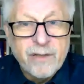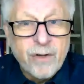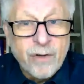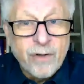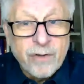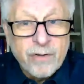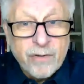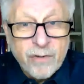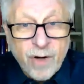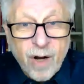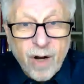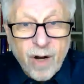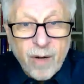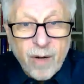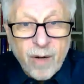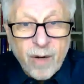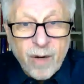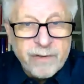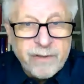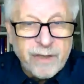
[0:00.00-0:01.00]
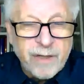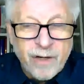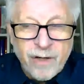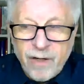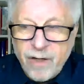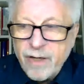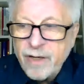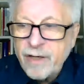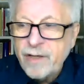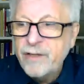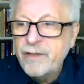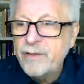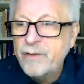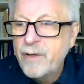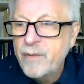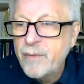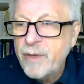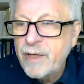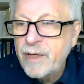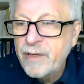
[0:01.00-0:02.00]
It's called Trauma, T R A
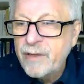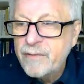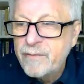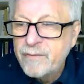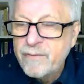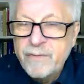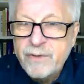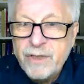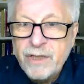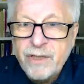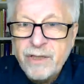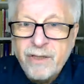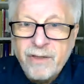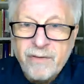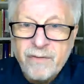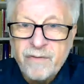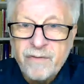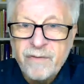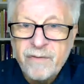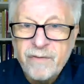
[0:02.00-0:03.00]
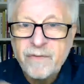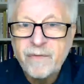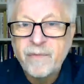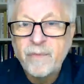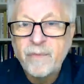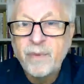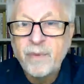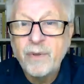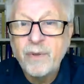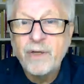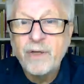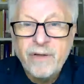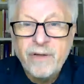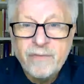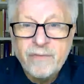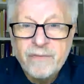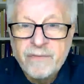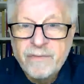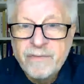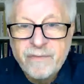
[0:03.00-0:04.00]
U M A, gel. Put it
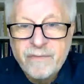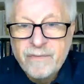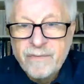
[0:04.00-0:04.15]
on.